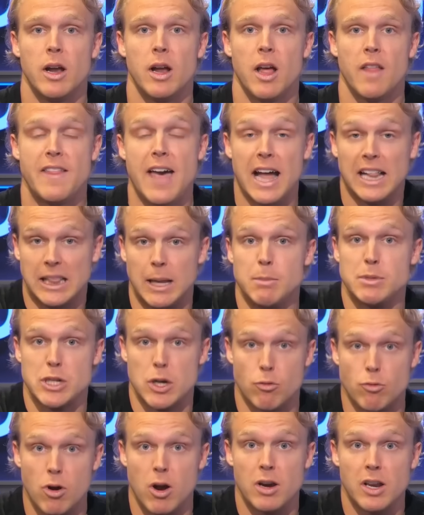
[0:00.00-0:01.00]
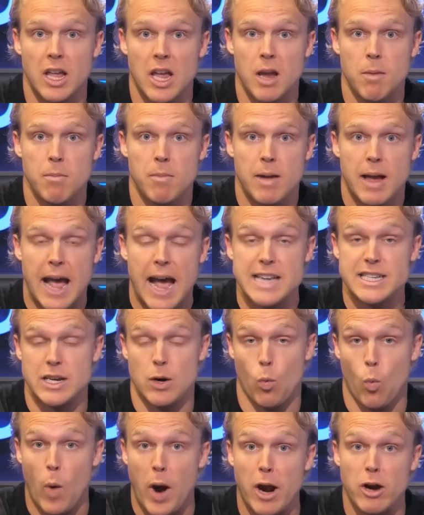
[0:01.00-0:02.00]
That Clemson run game, as it
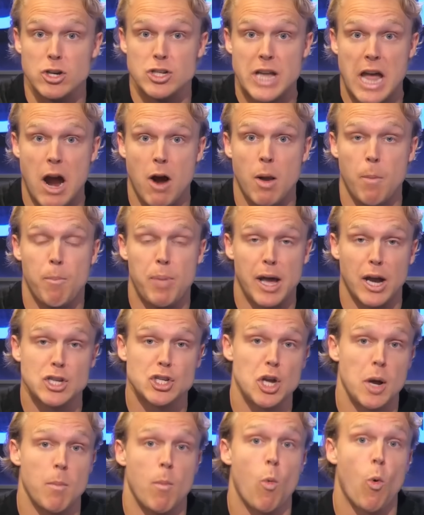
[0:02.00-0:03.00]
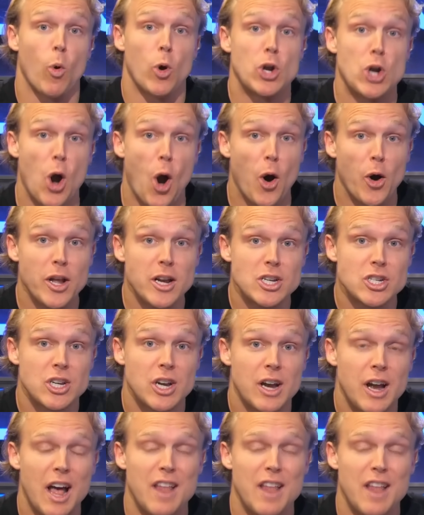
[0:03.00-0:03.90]
wears down and picks up more yardage,